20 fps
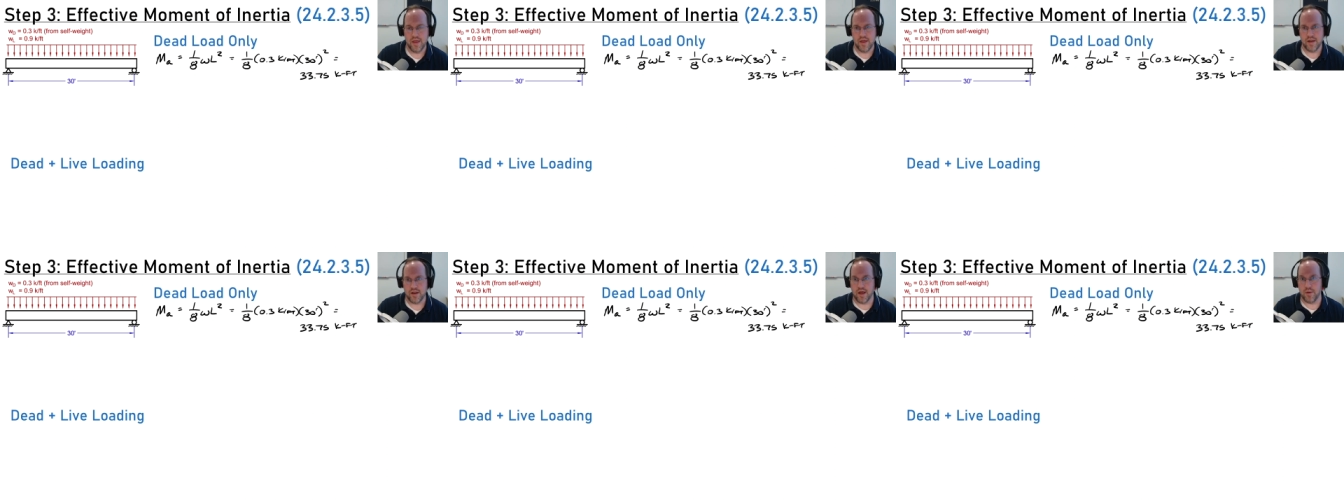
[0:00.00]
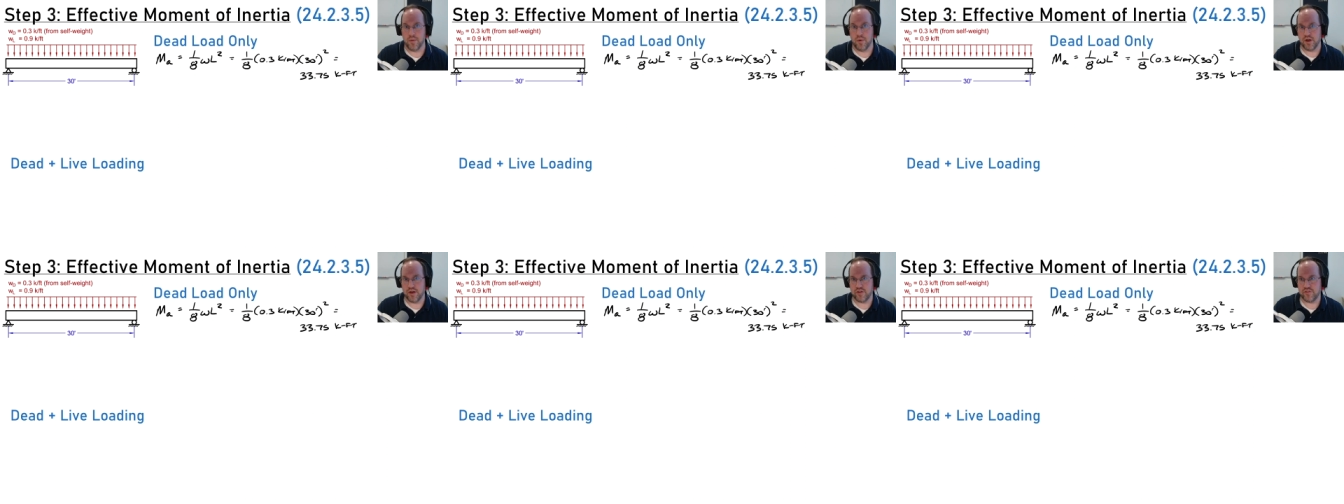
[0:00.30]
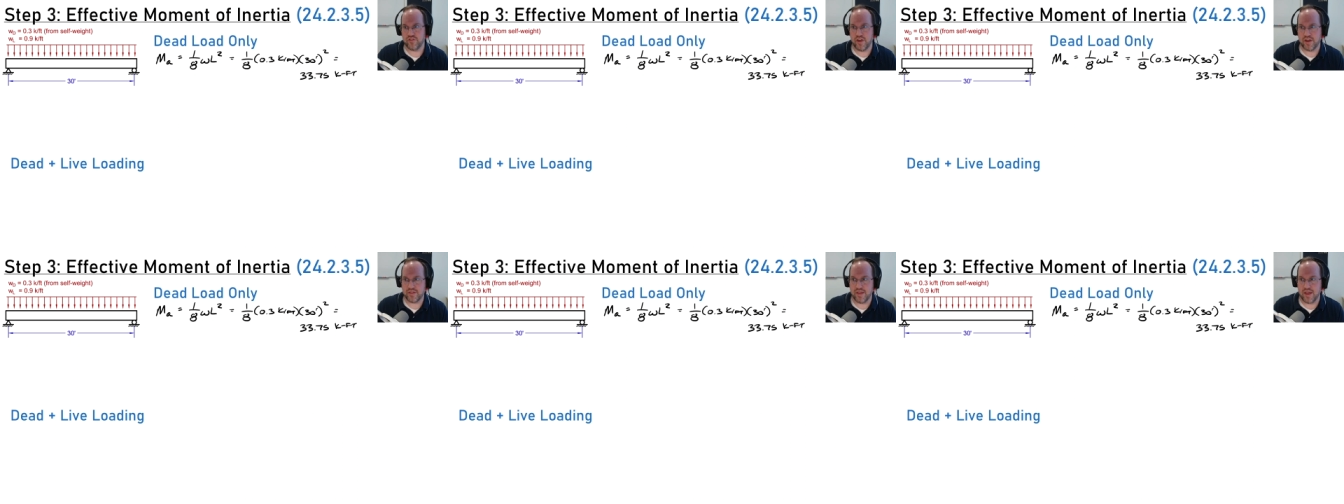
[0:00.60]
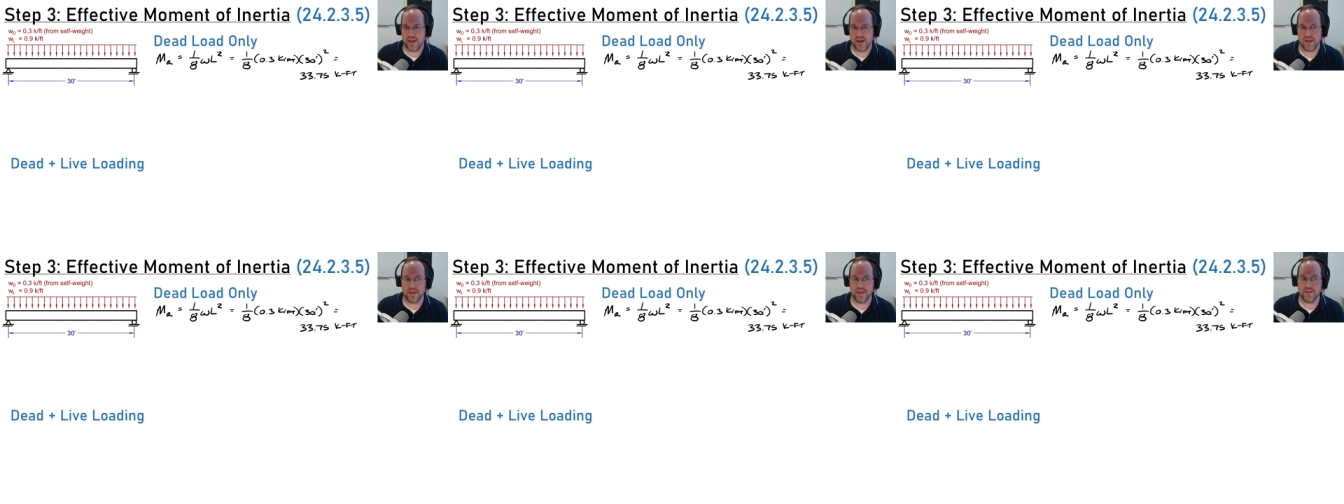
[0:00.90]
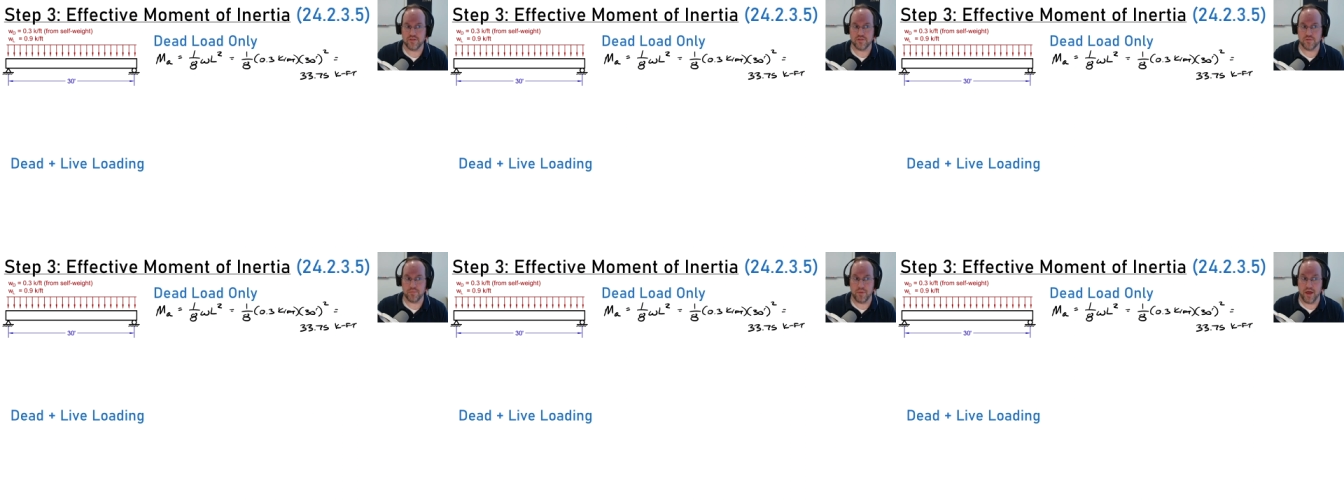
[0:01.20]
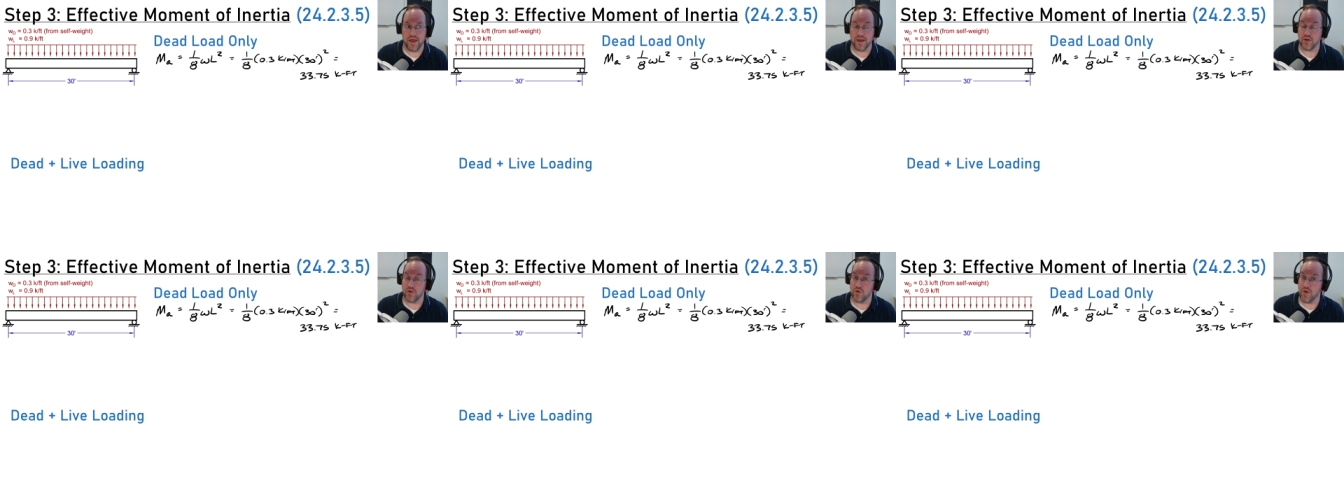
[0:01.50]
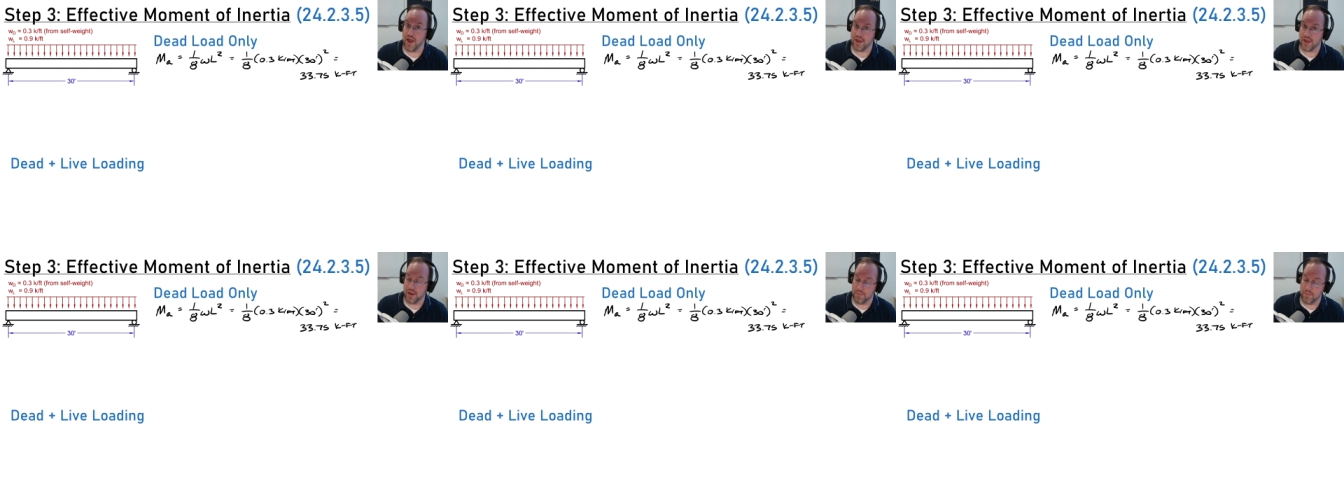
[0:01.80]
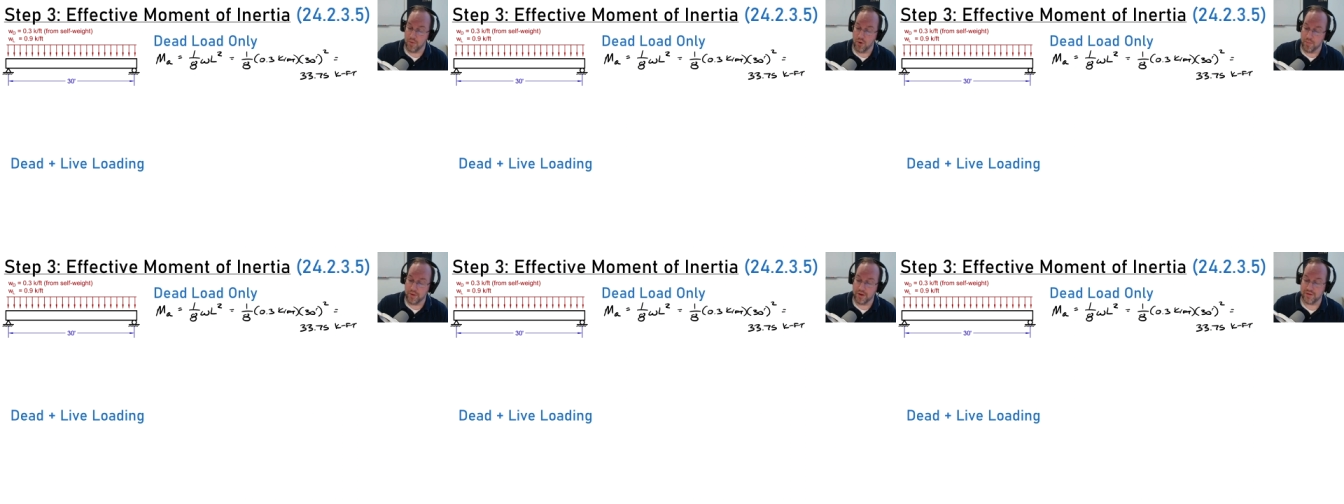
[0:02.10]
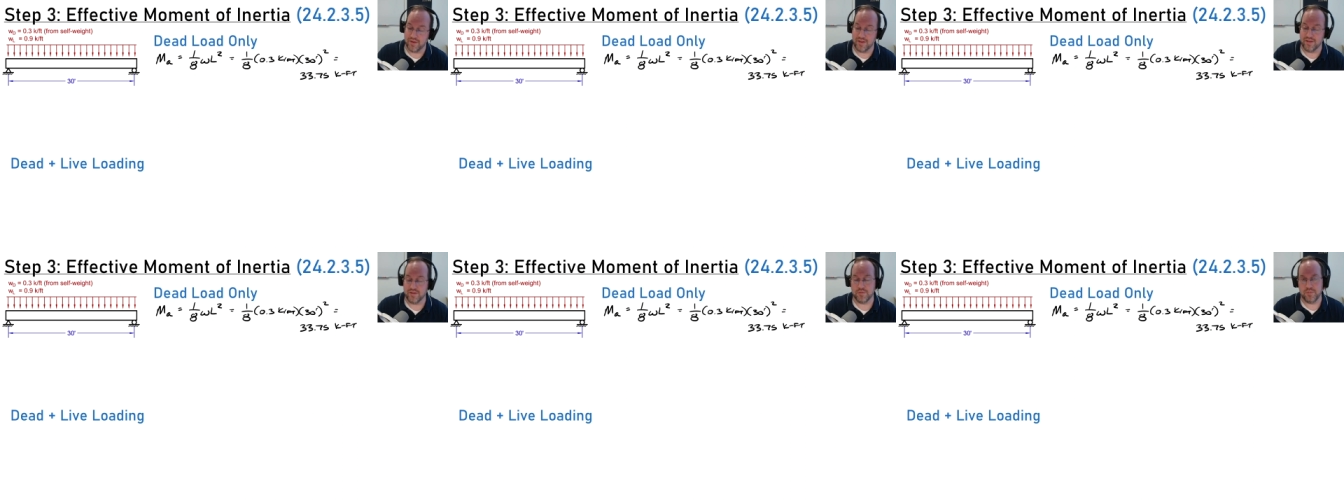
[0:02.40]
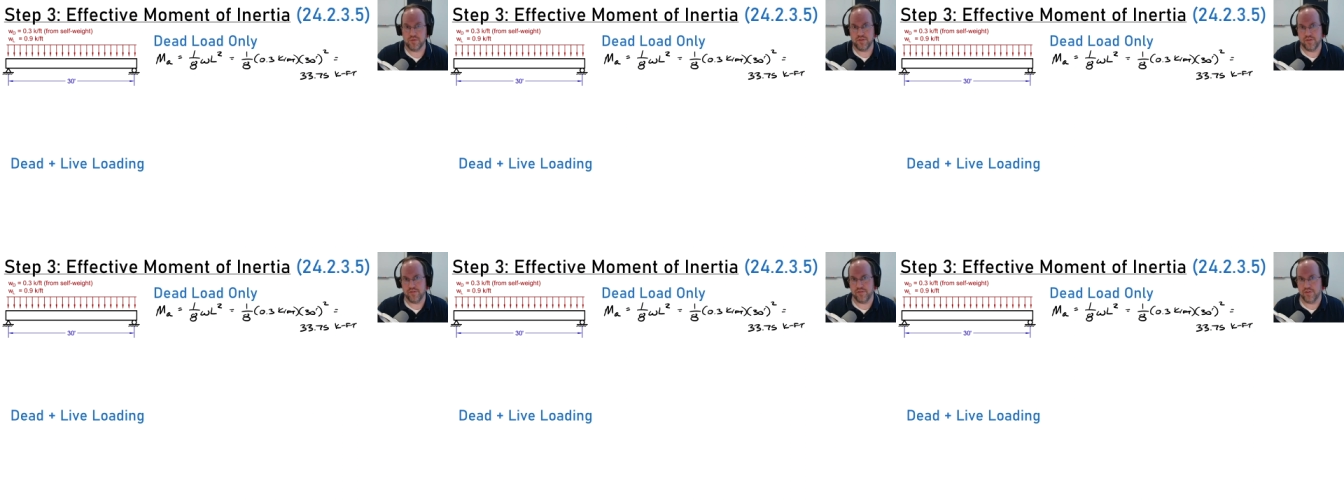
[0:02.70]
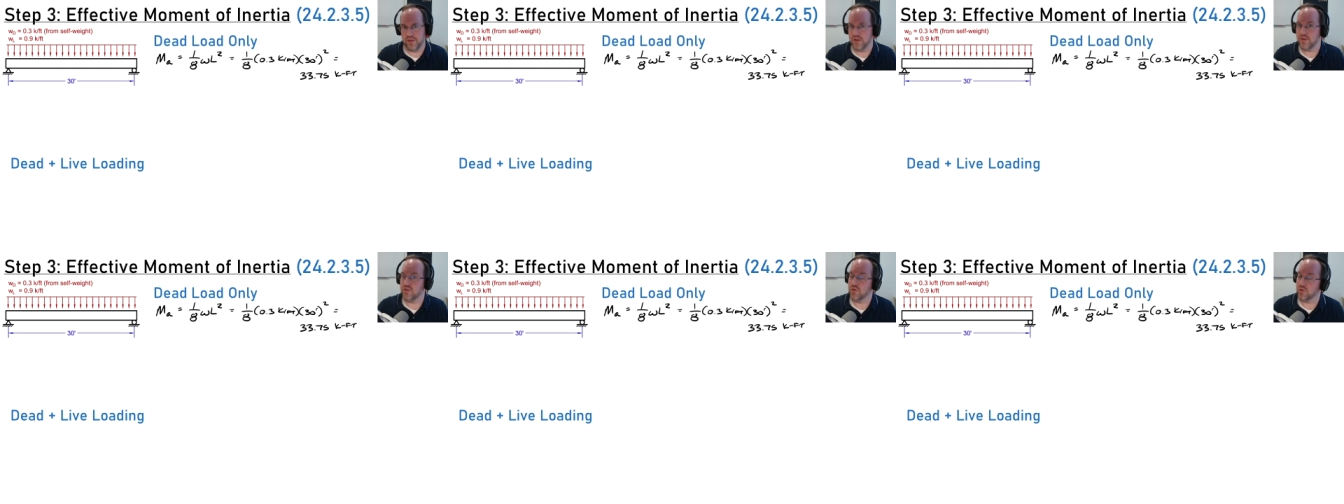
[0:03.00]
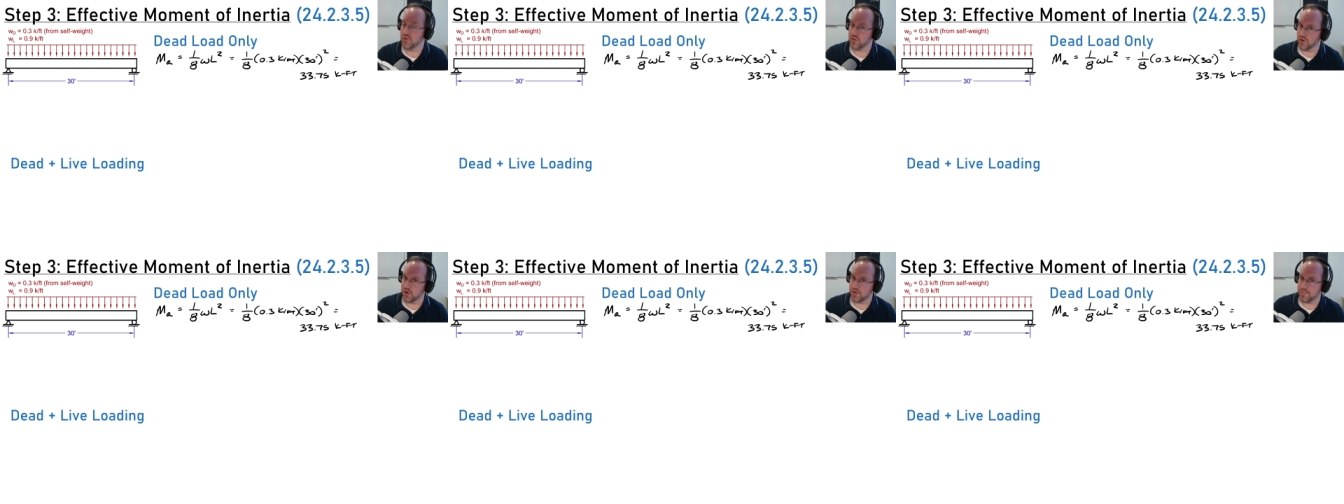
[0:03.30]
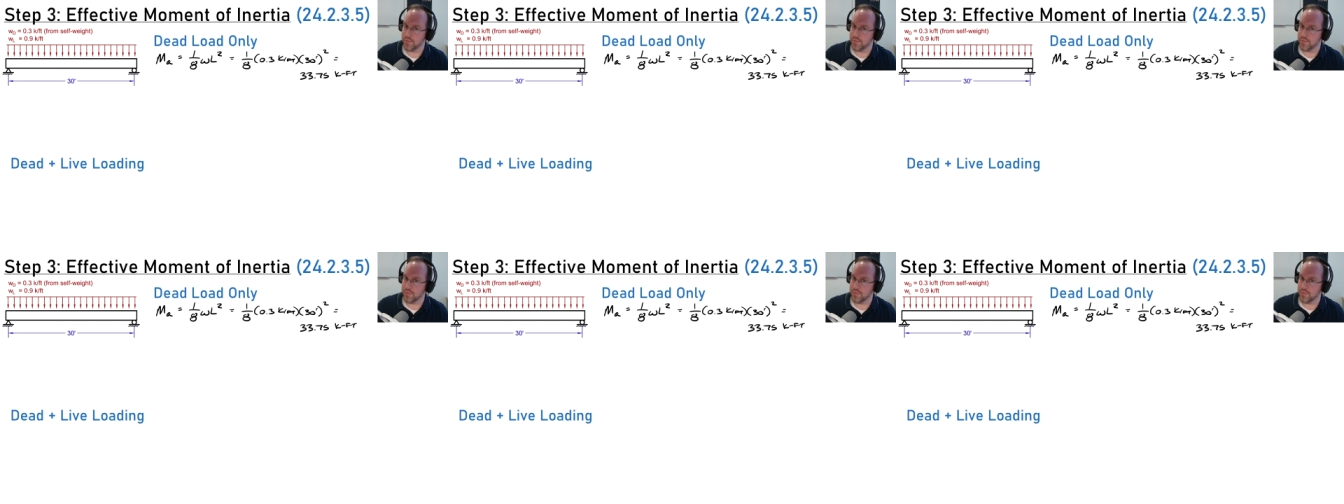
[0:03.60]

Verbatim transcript: Now I want to check that against my cracking moment and specifically two thirds my